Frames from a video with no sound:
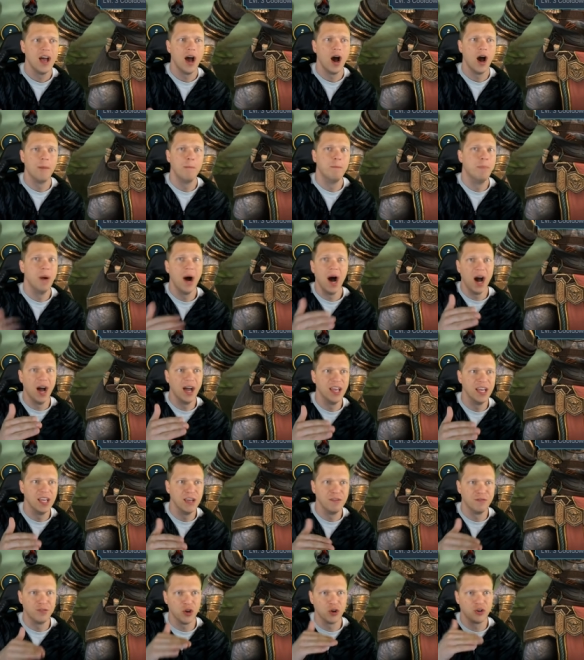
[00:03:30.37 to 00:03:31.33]
But
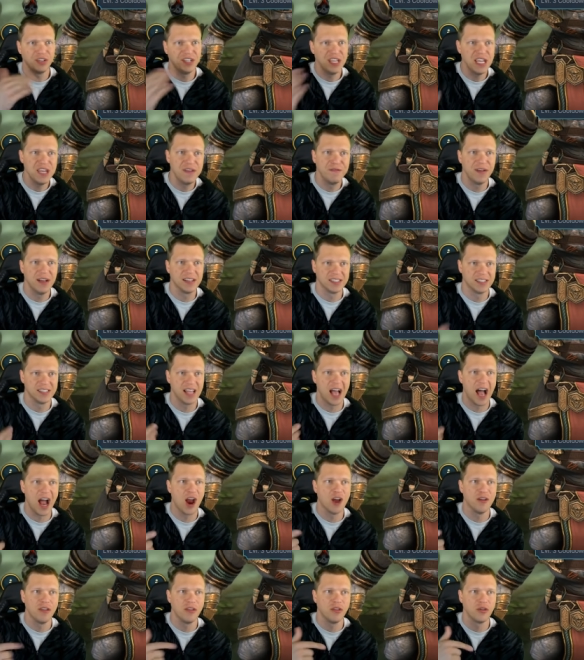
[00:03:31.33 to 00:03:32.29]
if their defense is
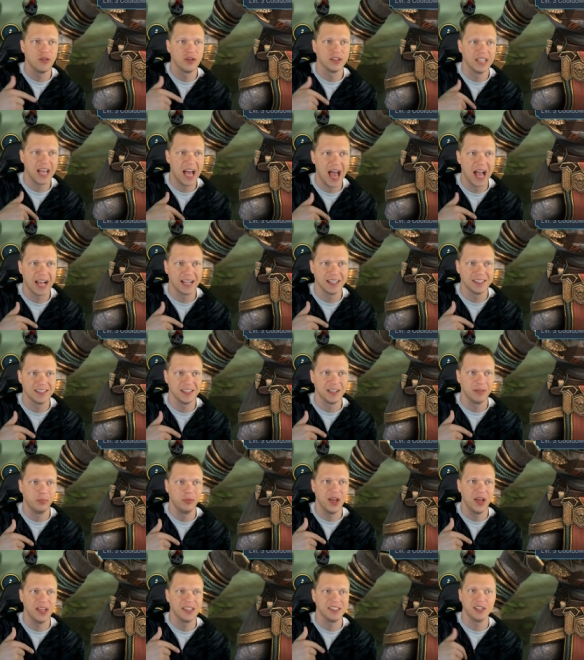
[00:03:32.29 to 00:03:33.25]
higher than their attack, it's going to
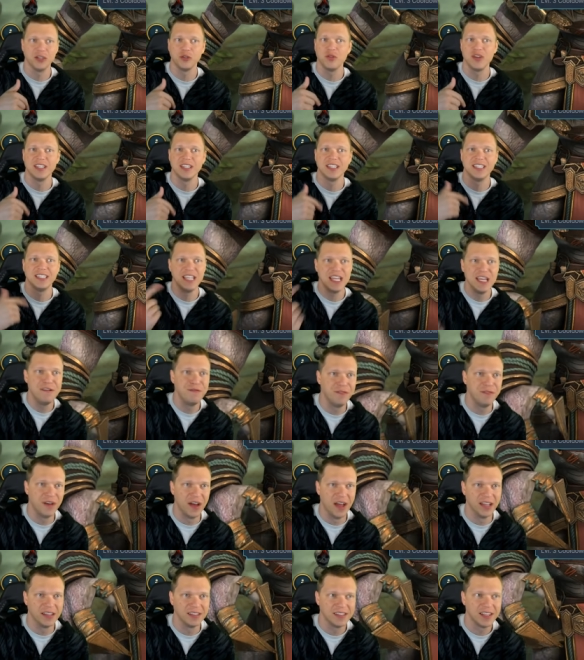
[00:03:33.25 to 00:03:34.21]
place increased
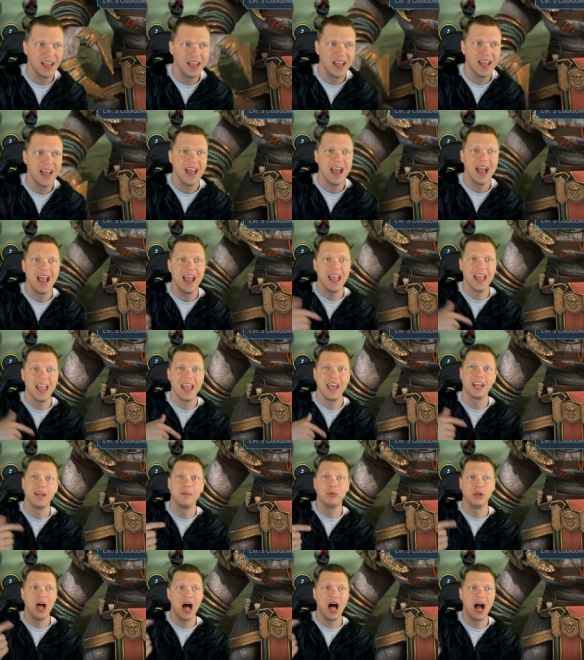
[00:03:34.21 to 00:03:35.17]
defense and
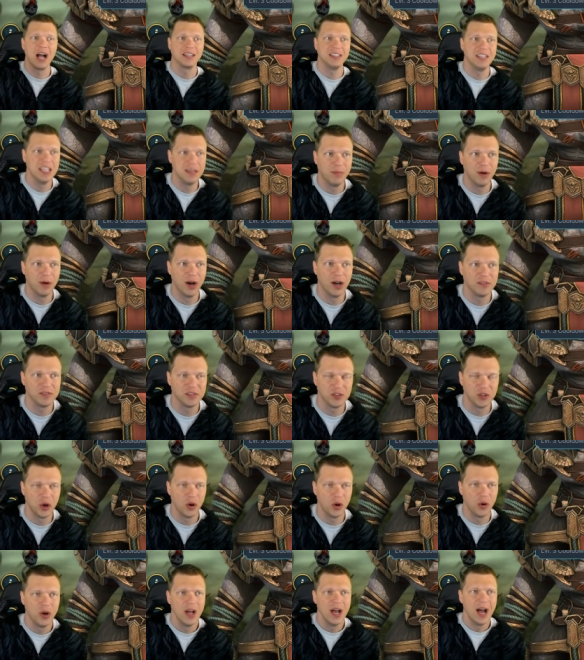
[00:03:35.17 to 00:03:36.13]
a block debuff.
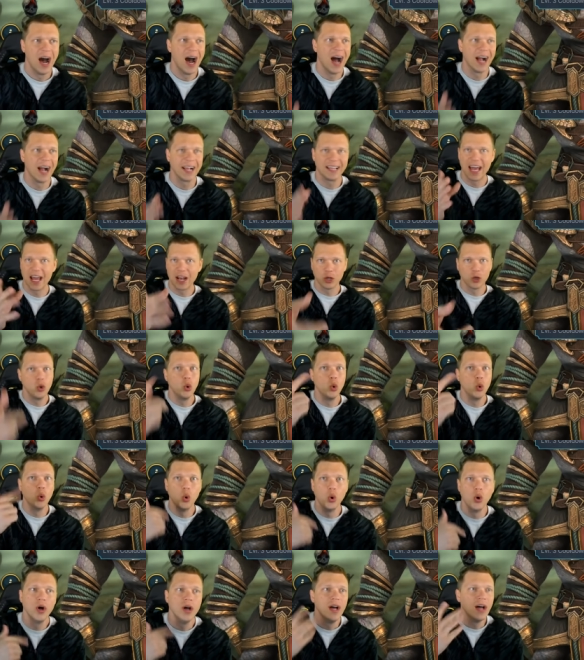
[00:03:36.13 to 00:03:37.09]
So uh, kind of
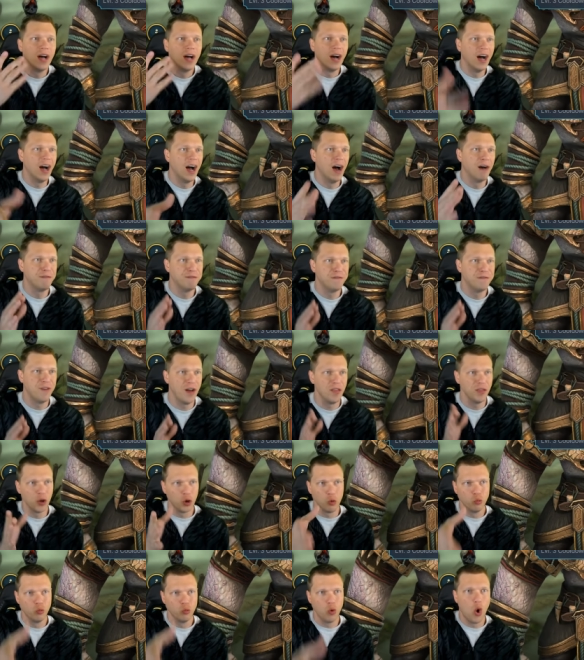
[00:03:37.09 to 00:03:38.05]
cool, uh, a fun
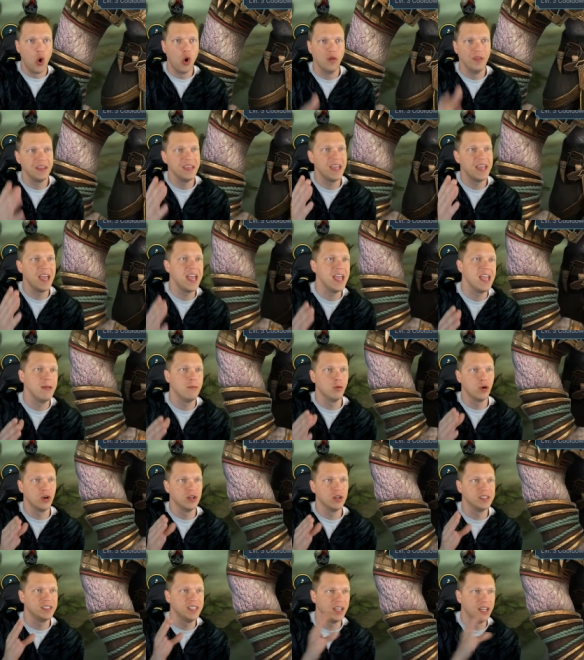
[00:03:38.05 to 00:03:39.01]
little role in the game
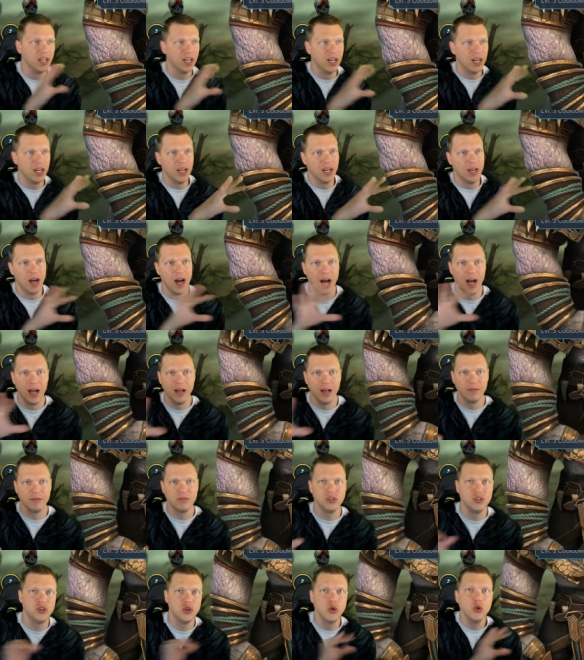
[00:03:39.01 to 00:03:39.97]
where it's gonna uh,
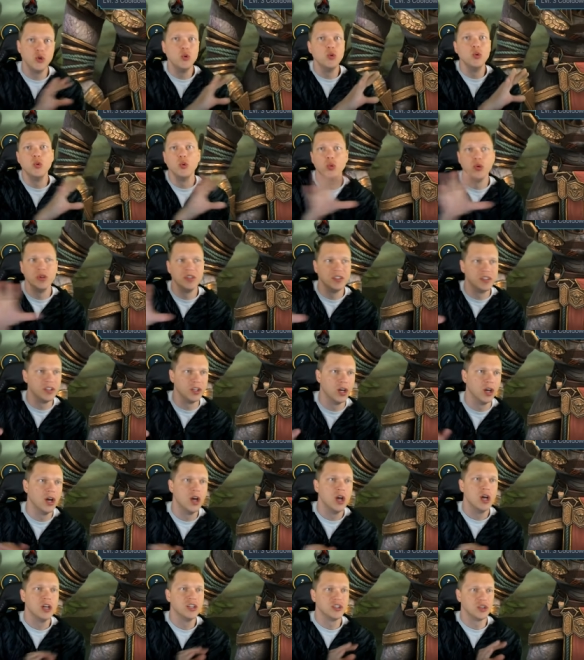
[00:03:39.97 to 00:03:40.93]
tune
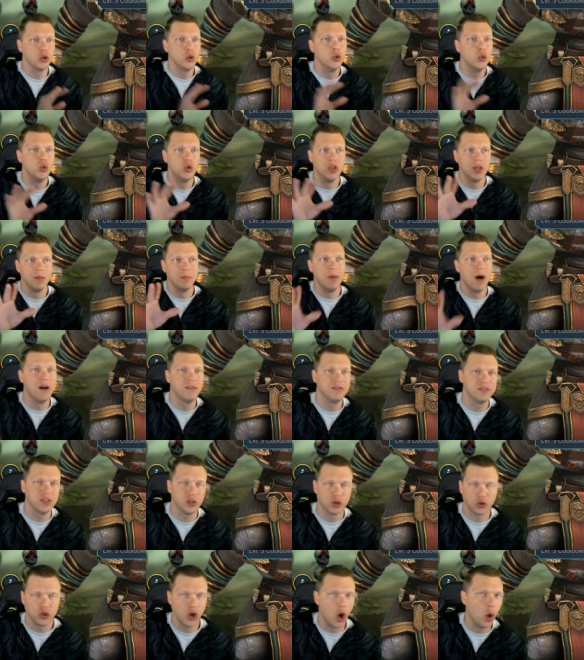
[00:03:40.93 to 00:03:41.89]
to to who the
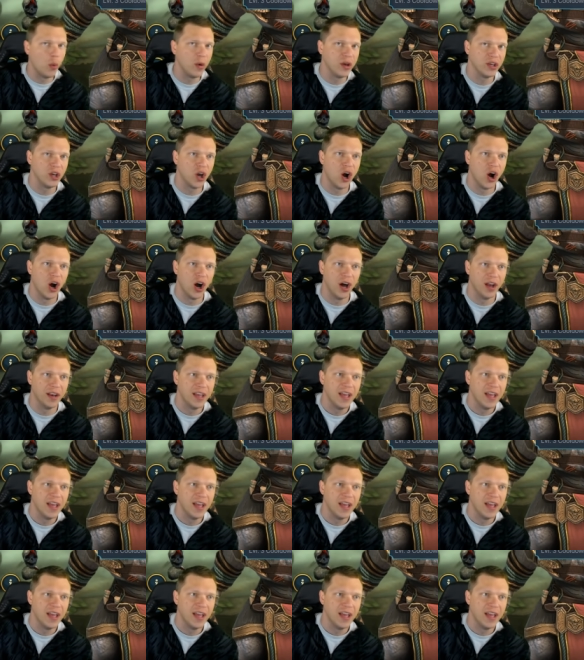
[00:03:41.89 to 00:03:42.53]
buffs are going on